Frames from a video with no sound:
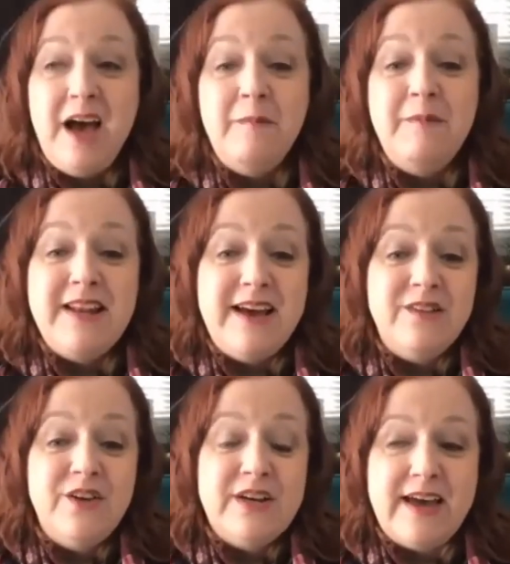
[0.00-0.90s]
I mean, I
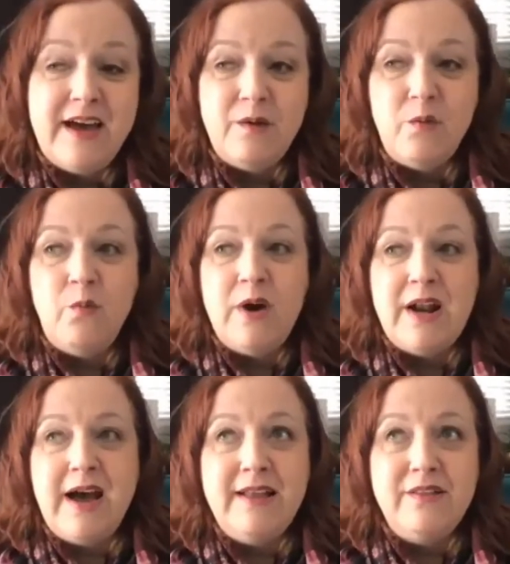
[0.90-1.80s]
look at
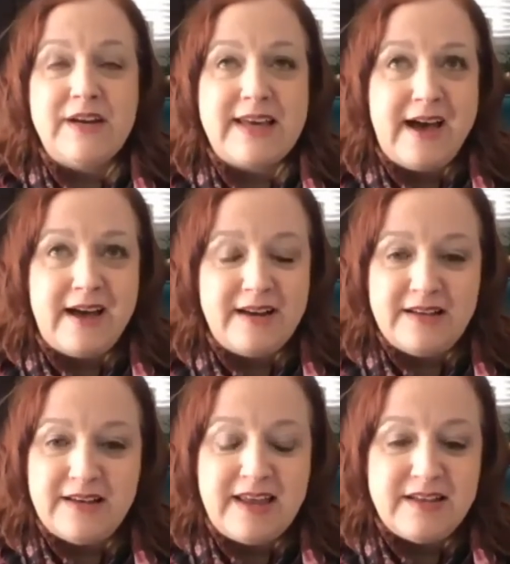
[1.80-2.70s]

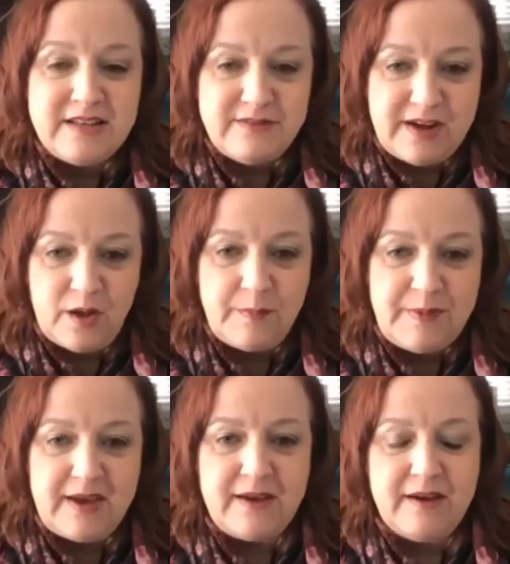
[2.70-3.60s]
in
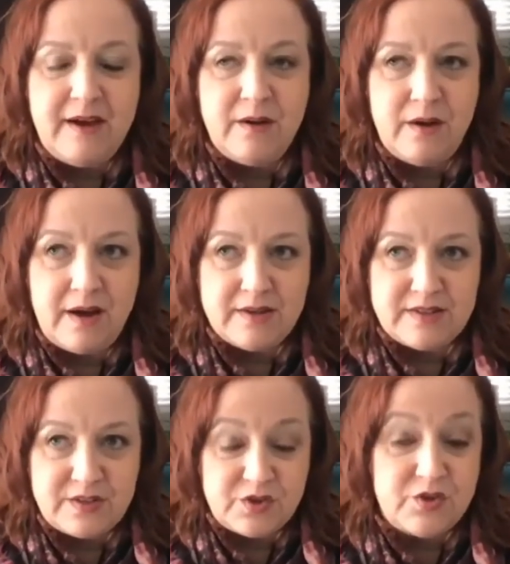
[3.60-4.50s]
developing a
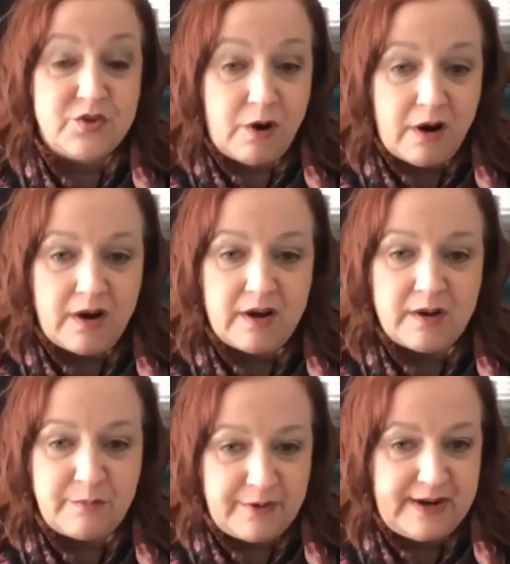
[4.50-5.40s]

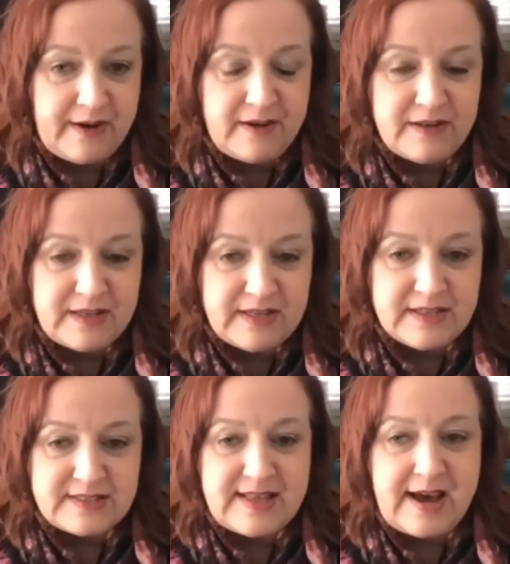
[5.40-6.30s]
strong brand
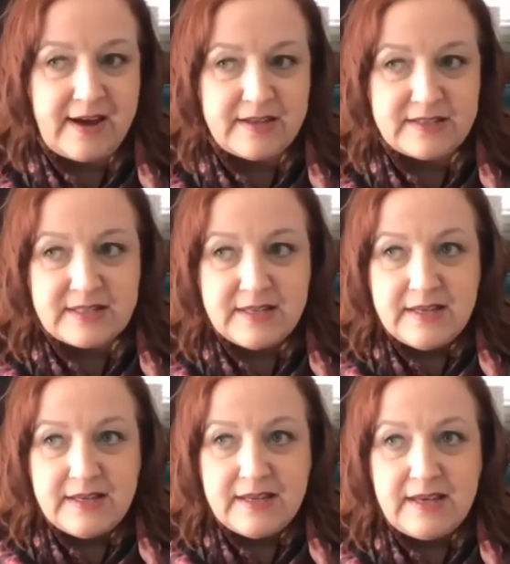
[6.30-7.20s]
is that
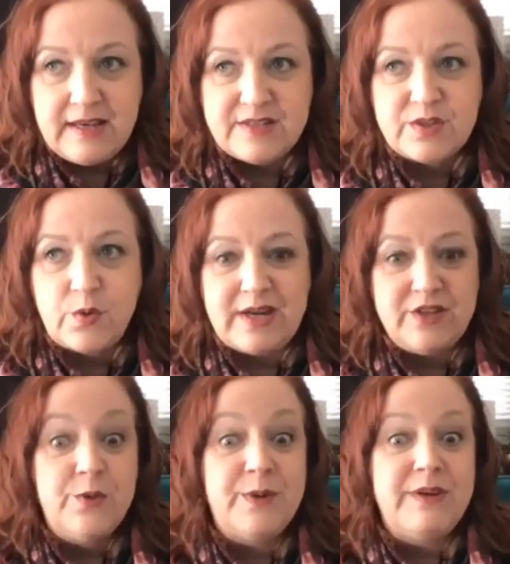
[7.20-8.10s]
it's going
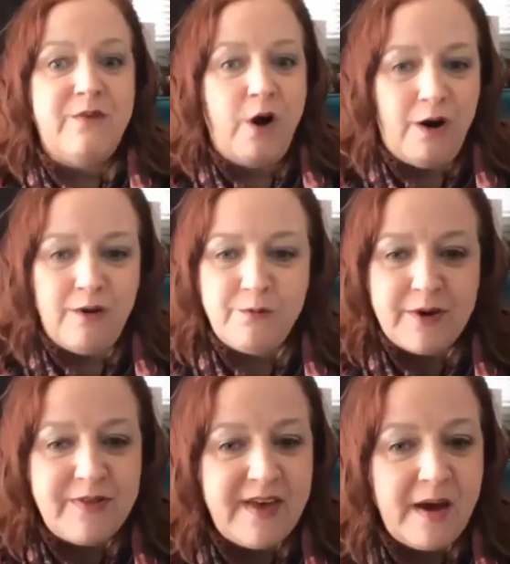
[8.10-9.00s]
to evolve
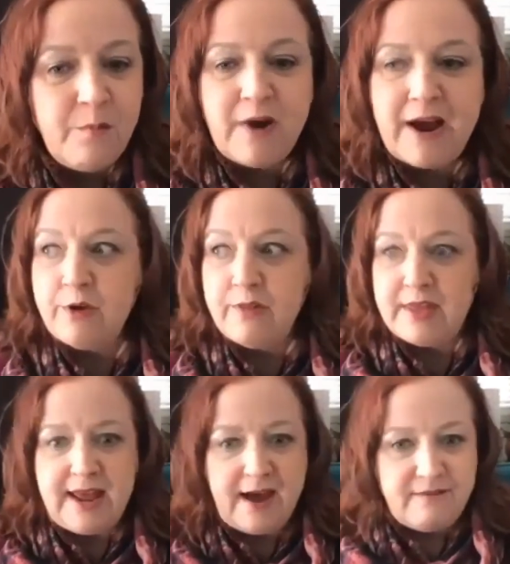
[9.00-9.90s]
with them rather
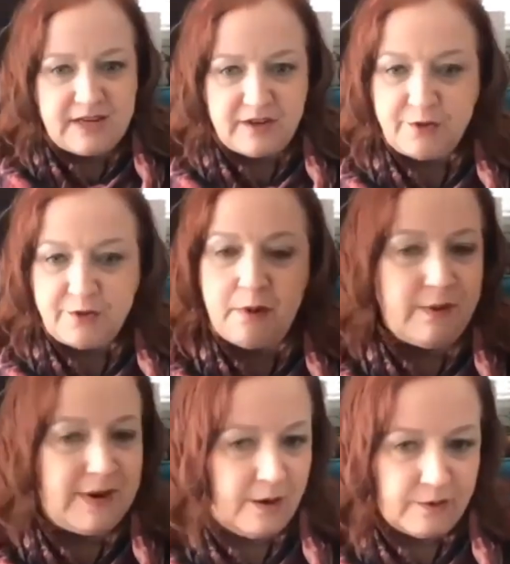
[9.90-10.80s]
than having to throw
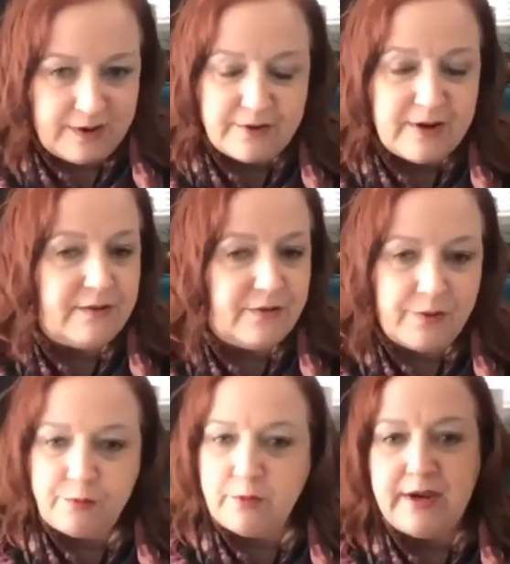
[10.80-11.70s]
it out every
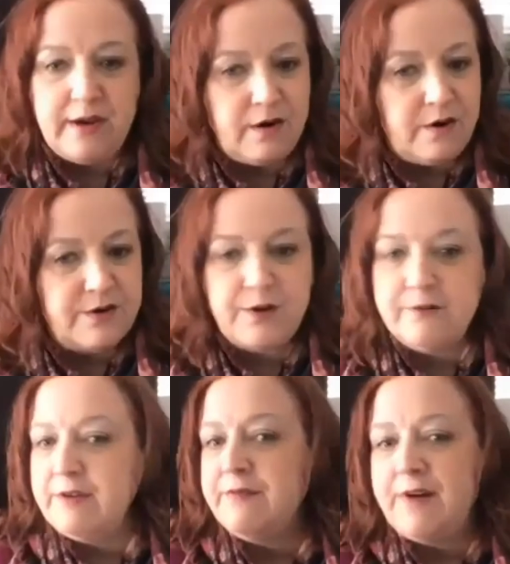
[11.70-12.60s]
3 years or
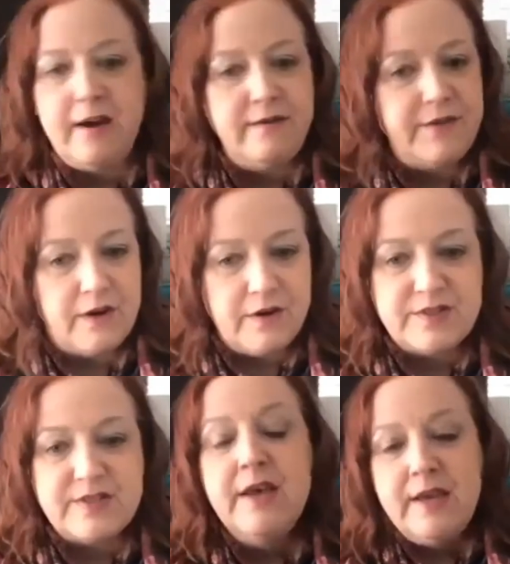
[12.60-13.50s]
every 5
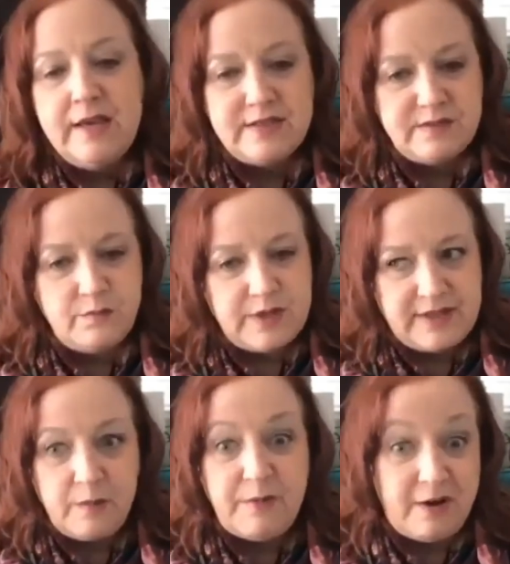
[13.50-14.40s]
years. It's
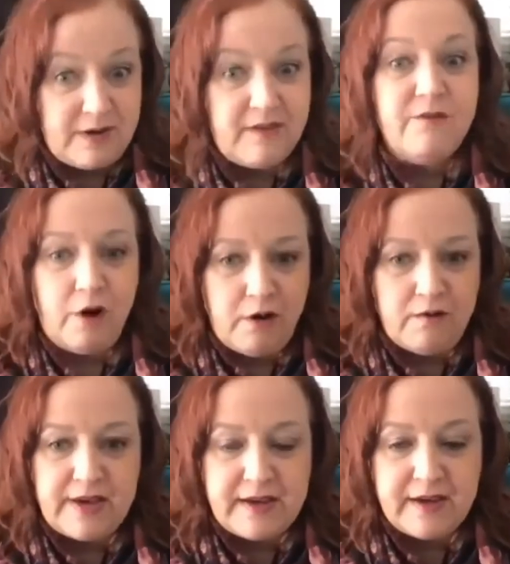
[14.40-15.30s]
really about
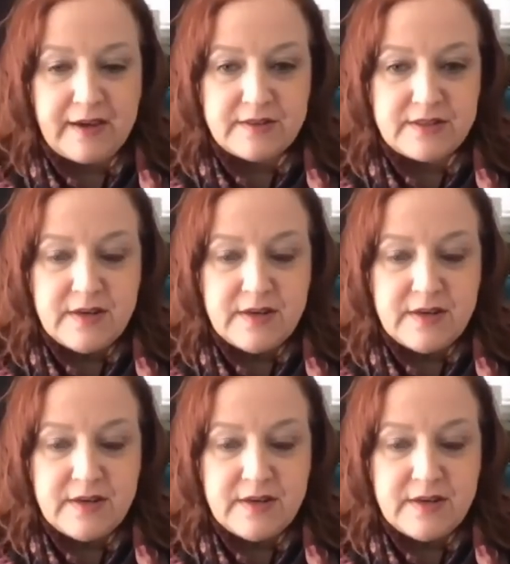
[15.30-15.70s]
evolving it.